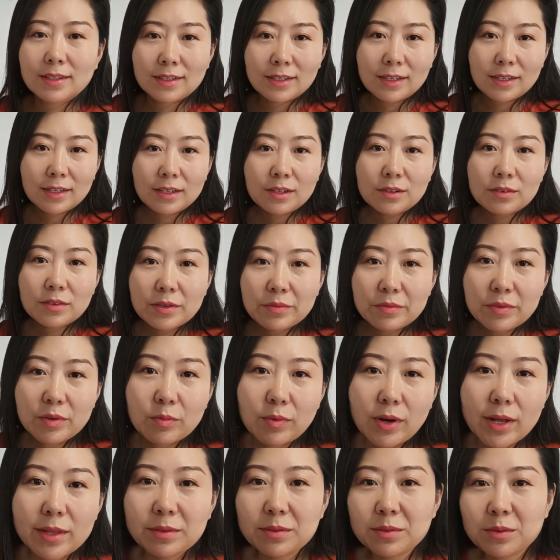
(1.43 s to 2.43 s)
Hello
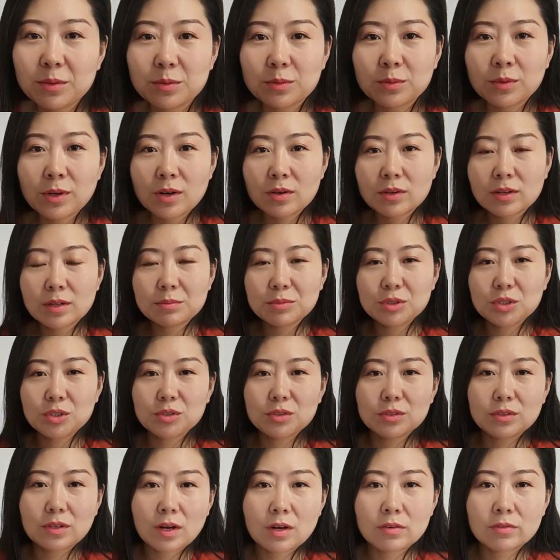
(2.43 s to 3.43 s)
everyone, welcome
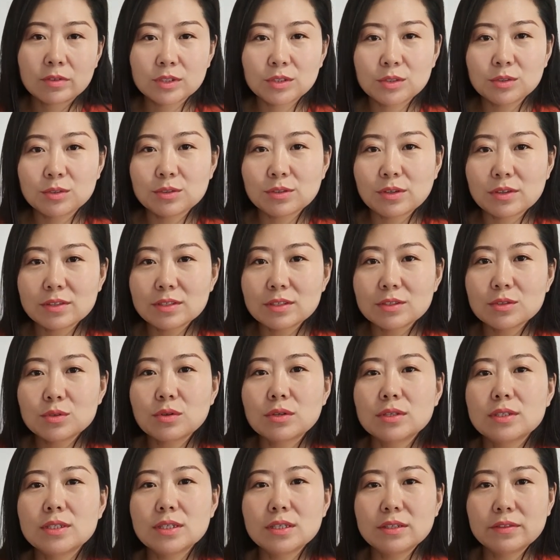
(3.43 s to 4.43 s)
to our
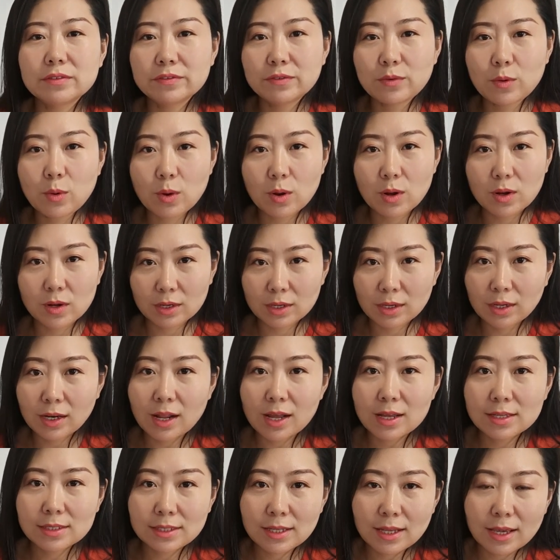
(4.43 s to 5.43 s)
2024
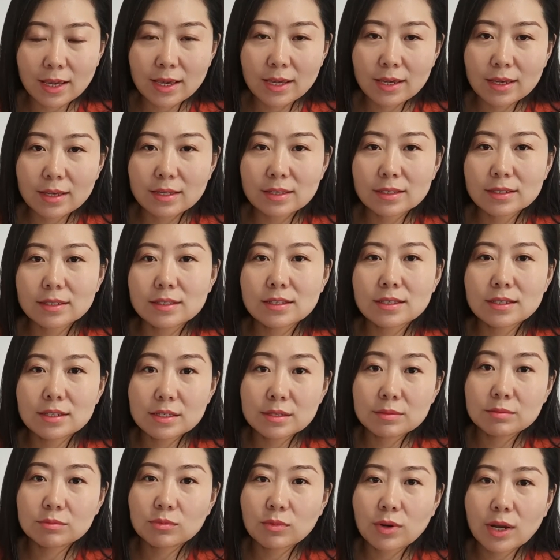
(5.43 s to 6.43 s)
Class 8
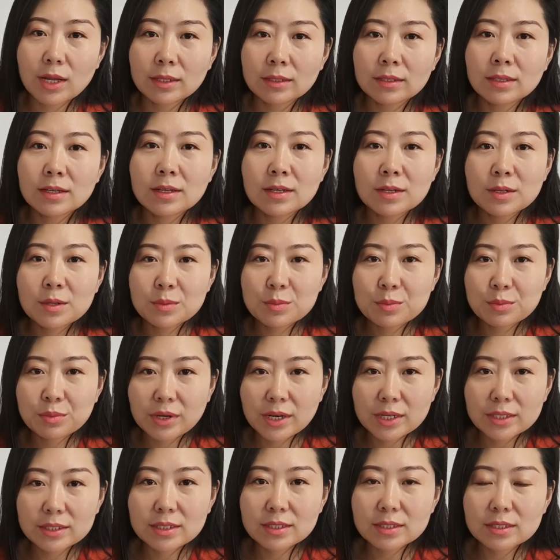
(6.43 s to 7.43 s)
Term 1
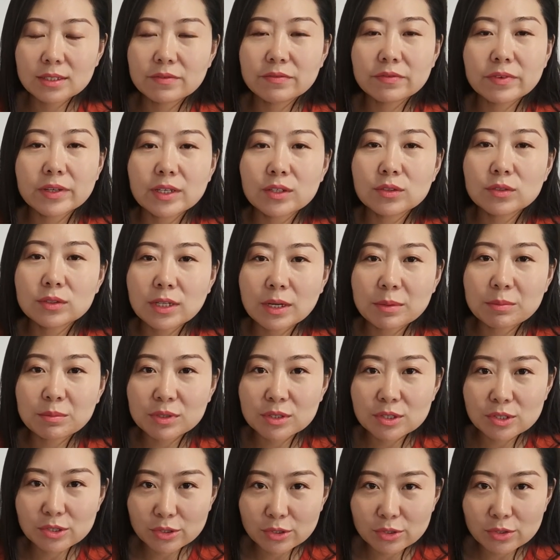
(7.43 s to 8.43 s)
practicing video number
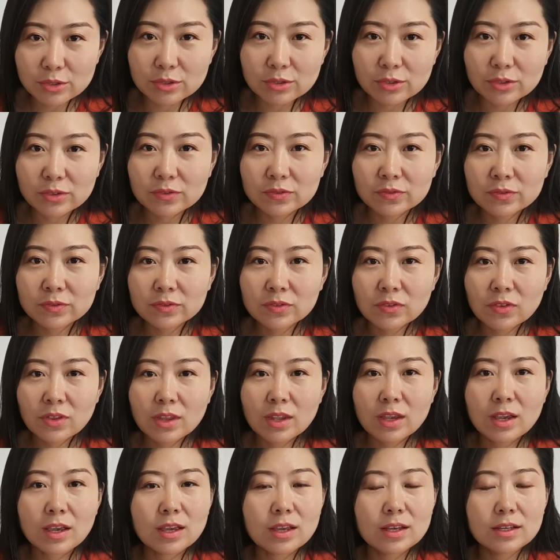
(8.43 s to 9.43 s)
2.
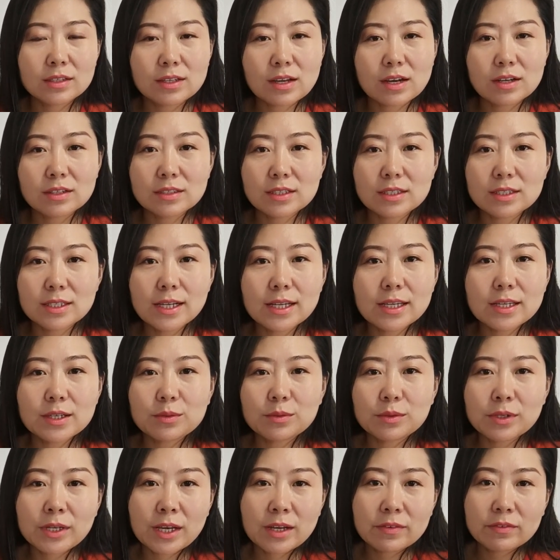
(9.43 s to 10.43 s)
Now today
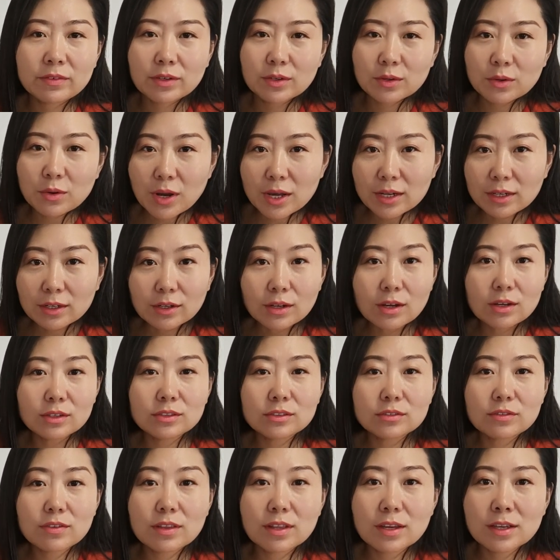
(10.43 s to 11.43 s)
we have quite a lot
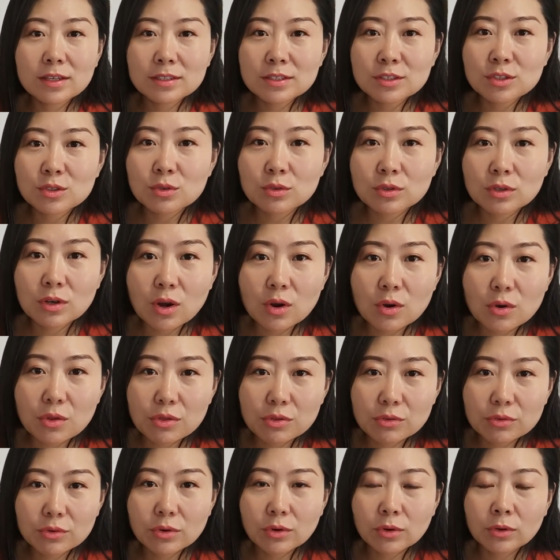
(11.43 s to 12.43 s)
of things to go
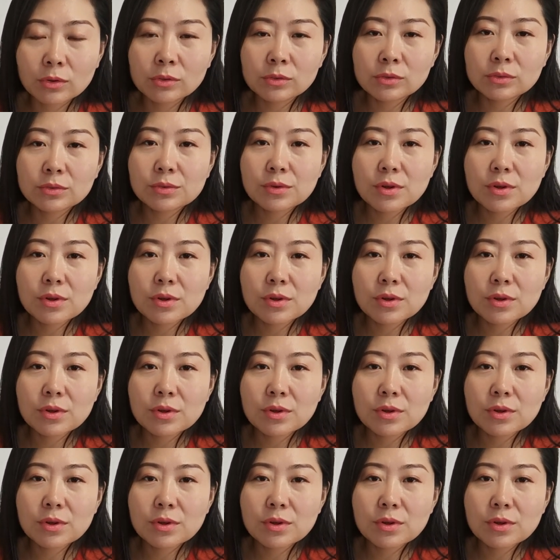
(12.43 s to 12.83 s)
through.